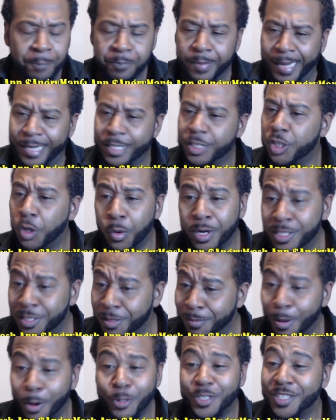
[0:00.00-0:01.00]
and showing his
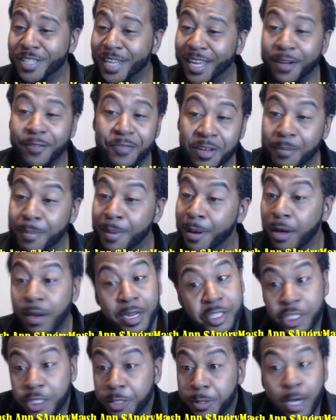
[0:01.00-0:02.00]
emotions like a female.
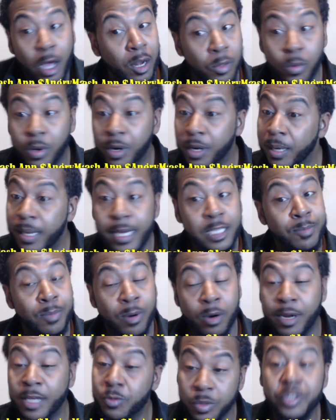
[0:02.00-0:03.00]
Let's just call it what it is,
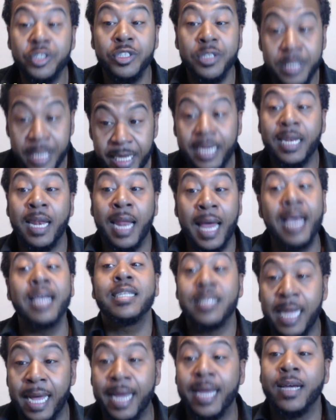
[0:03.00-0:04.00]
bro. That's what you did
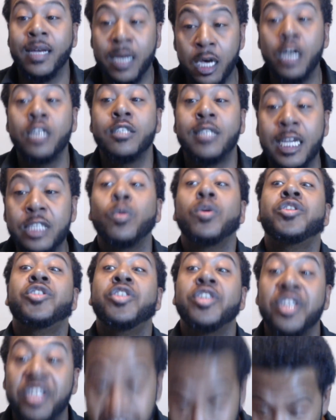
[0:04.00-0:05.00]
last night, cuz. That's what
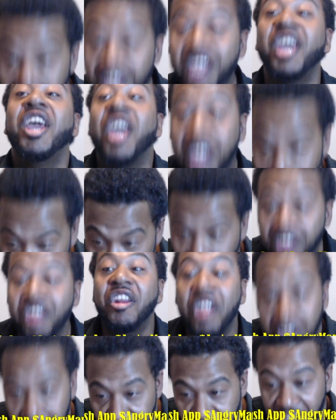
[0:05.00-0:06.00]
you did.
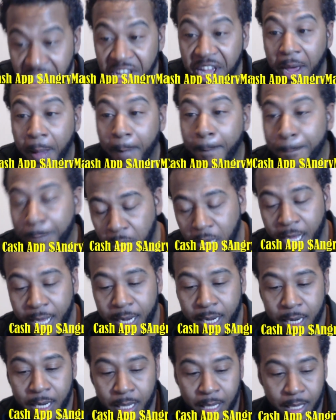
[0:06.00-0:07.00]

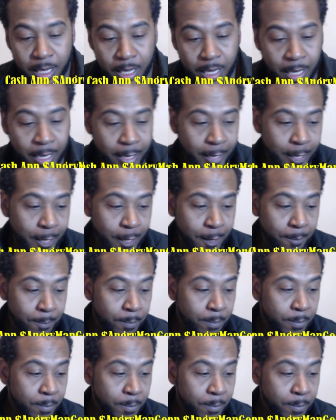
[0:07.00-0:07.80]
But, a